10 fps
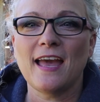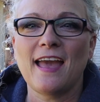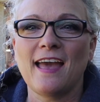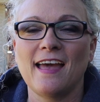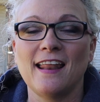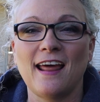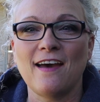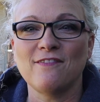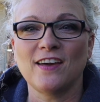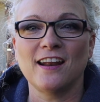and
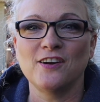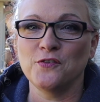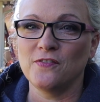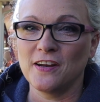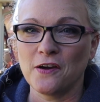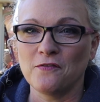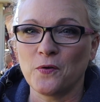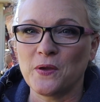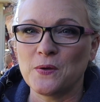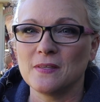I've got a new video
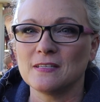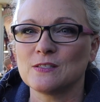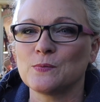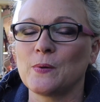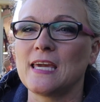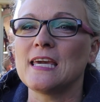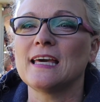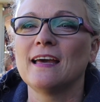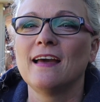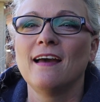for you this week.